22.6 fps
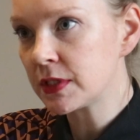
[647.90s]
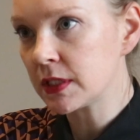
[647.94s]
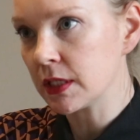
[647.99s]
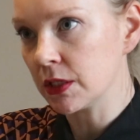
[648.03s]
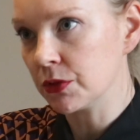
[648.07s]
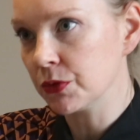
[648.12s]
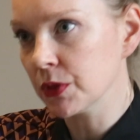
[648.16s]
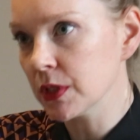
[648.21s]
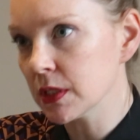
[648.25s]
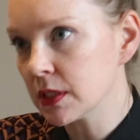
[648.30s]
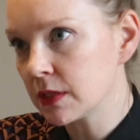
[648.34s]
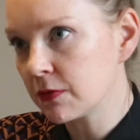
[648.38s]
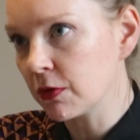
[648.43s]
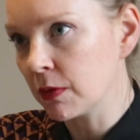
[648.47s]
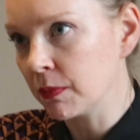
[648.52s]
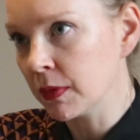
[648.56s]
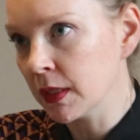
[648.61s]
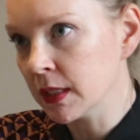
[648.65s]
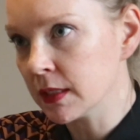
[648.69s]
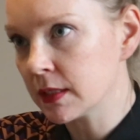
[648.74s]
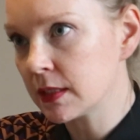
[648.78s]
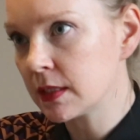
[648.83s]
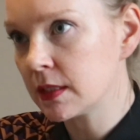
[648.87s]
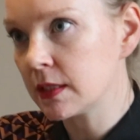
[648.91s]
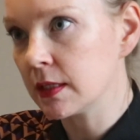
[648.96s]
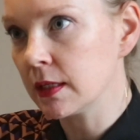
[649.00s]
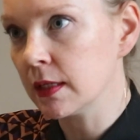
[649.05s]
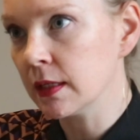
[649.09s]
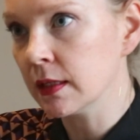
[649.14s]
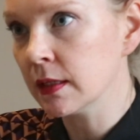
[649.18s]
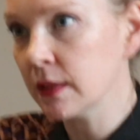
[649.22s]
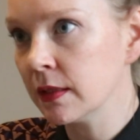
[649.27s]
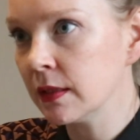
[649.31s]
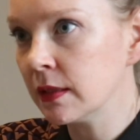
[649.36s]
citrus from this
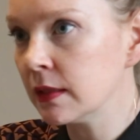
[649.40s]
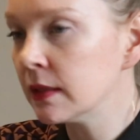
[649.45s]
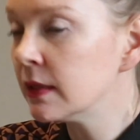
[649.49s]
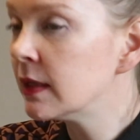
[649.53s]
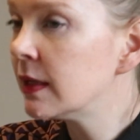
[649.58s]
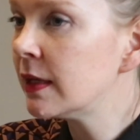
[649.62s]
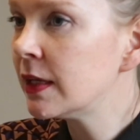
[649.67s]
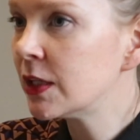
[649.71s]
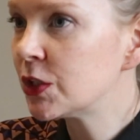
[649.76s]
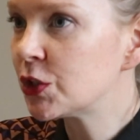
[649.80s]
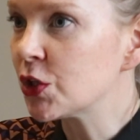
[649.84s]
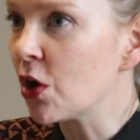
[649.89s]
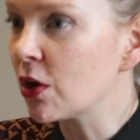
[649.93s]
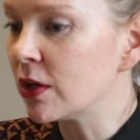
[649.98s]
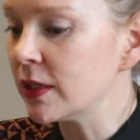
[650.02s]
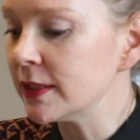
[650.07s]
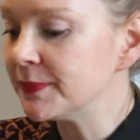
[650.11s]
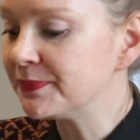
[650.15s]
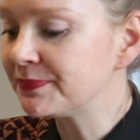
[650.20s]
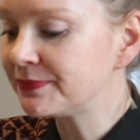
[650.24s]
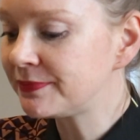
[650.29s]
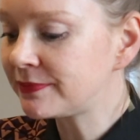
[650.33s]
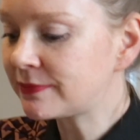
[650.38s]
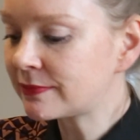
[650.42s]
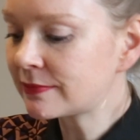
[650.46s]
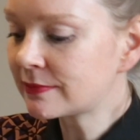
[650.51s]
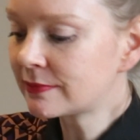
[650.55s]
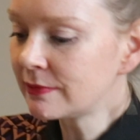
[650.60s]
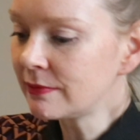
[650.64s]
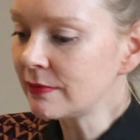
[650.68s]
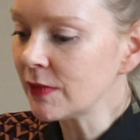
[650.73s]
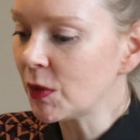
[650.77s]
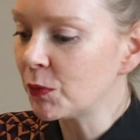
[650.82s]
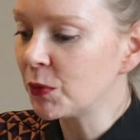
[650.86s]
chocolate.
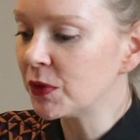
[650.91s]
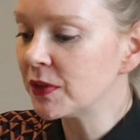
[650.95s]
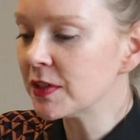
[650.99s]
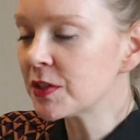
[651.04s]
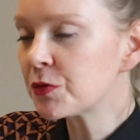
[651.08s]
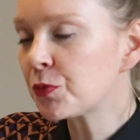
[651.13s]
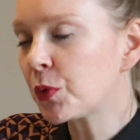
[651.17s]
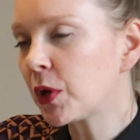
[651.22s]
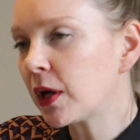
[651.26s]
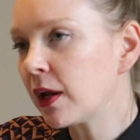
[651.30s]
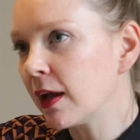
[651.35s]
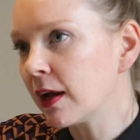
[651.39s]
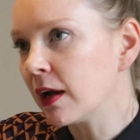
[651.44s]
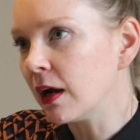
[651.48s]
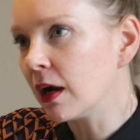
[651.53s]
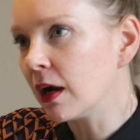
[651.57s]
With this one, I